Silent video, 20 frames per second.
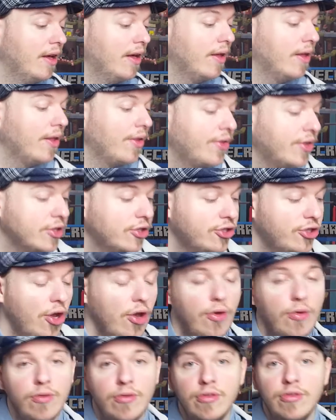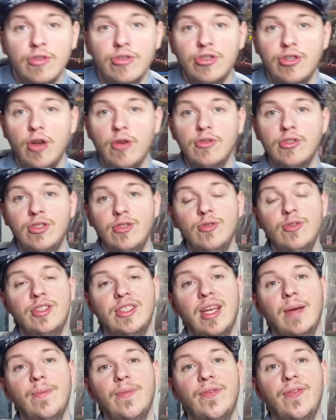the show shows you
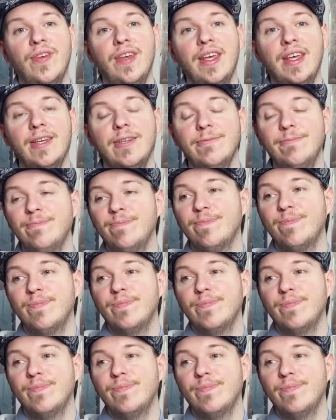something,